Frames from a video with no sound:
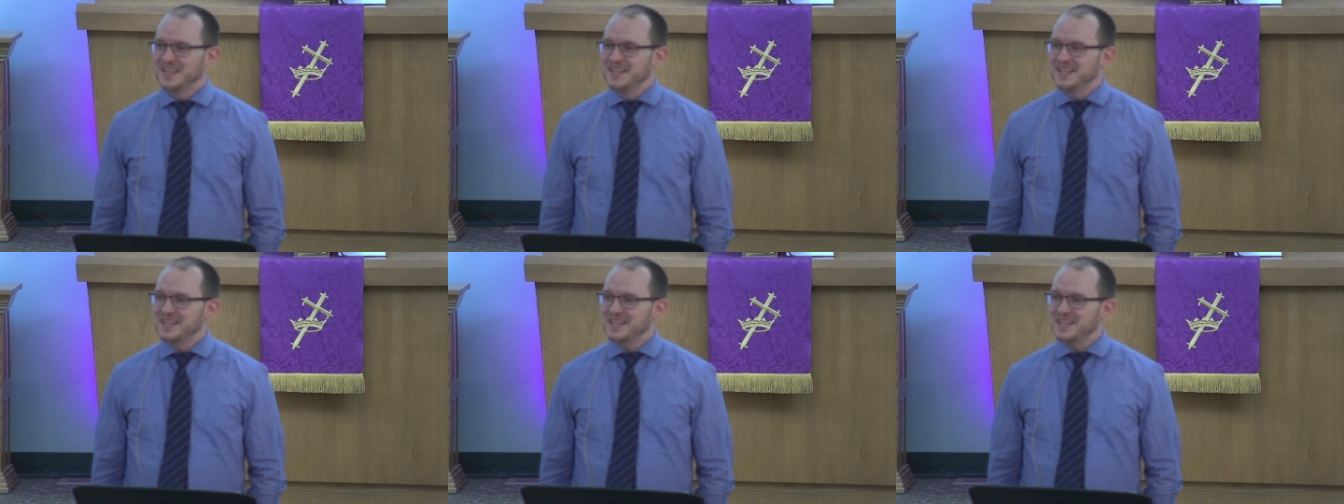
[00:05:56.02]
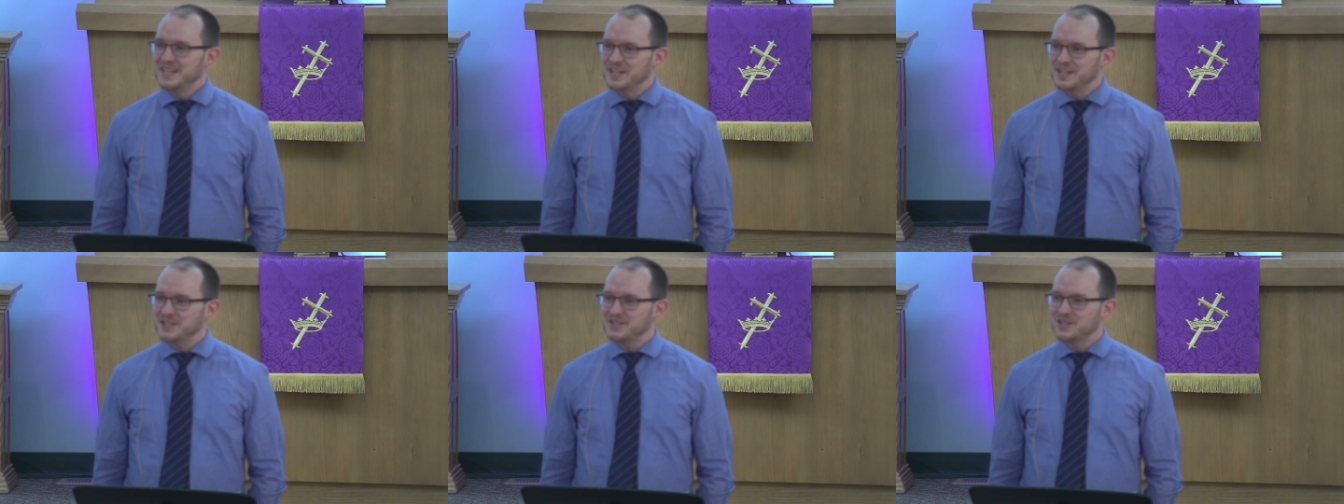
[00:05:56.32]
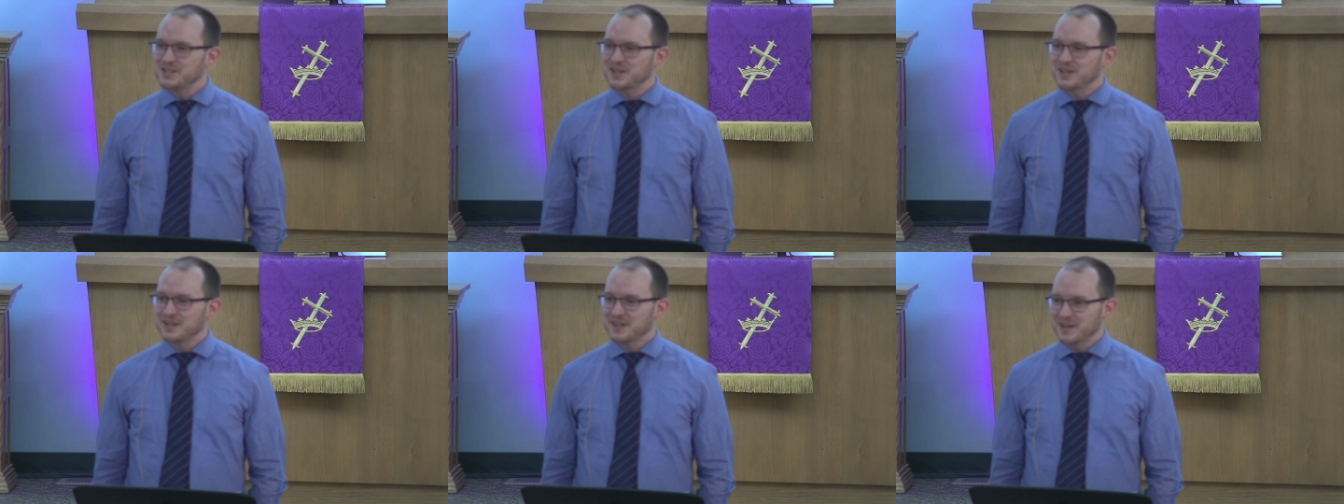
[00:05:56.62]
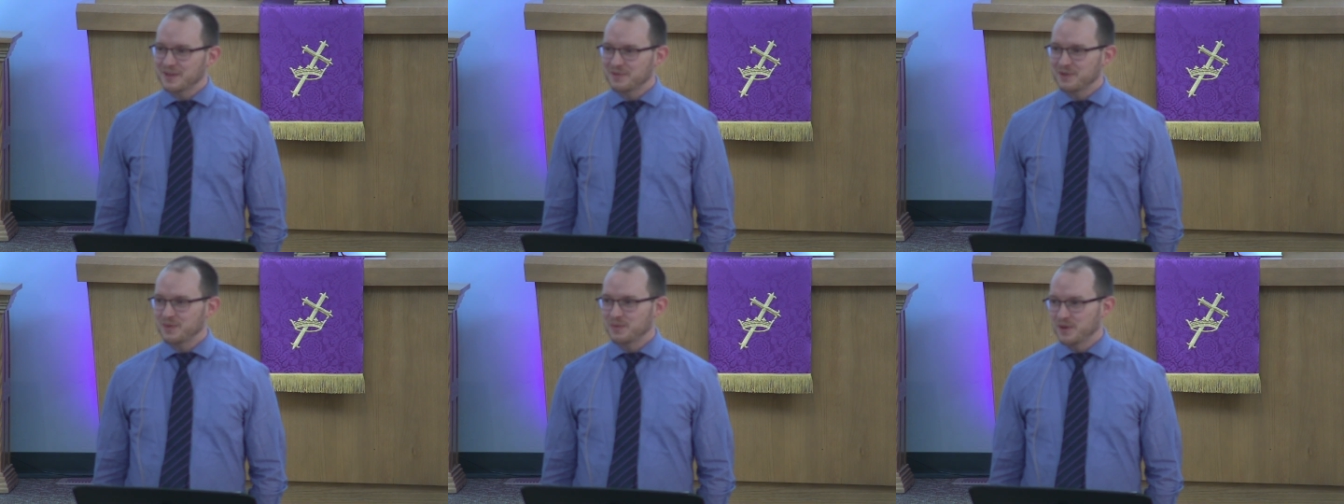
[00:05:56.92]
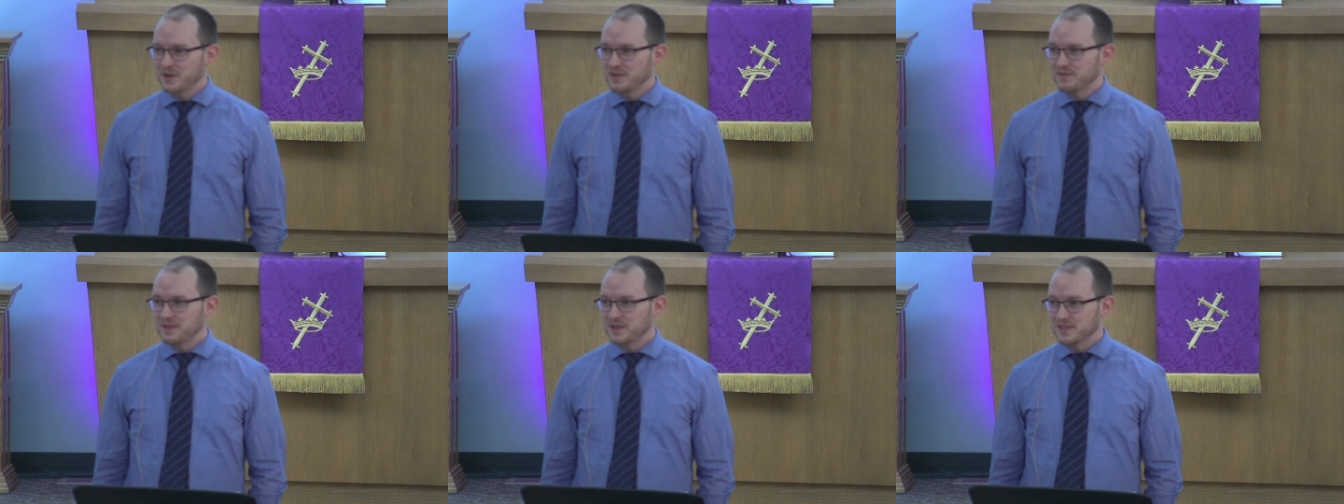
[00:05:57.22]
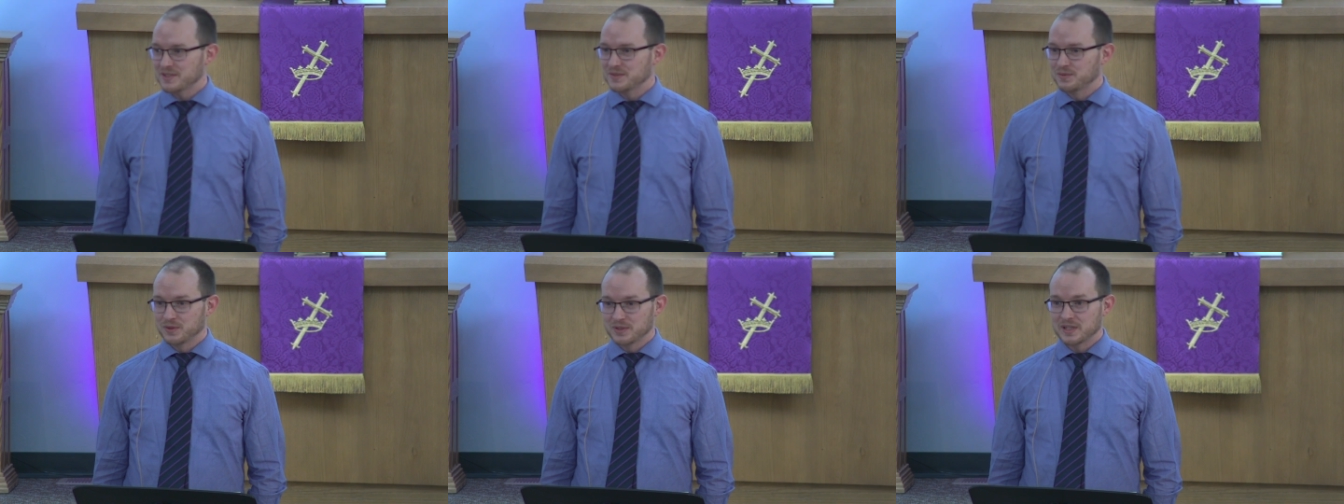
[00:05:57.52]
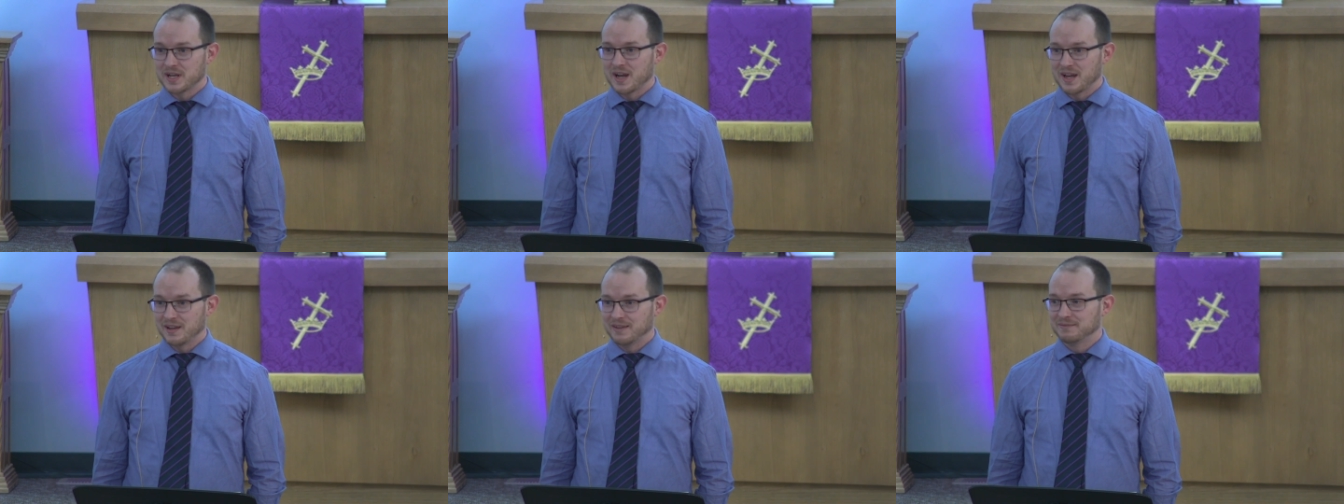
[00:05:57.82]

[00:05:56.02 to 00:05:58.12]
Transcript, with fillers: Each and every one of us will die.